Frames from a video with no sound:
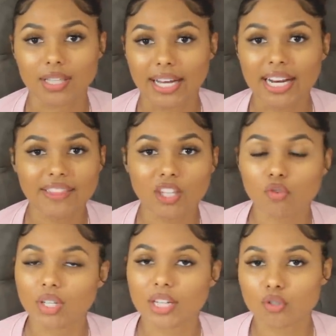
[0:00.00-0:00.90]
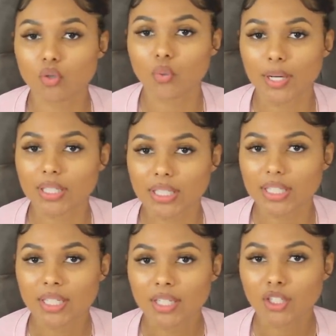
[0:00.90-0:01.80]
Like, anything you can get too
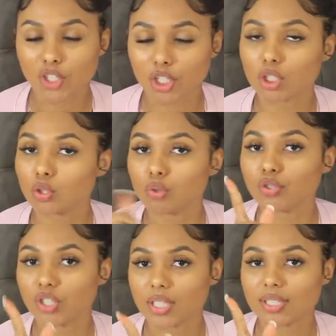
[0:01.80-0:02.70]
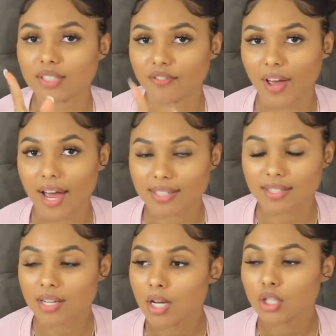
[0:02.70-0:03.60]
quickly, you're going to lose just as
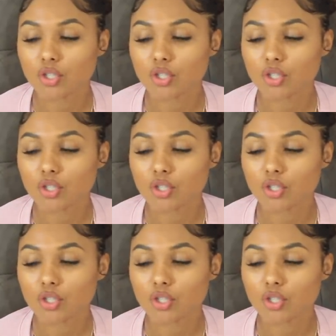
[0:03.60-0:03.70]
fast.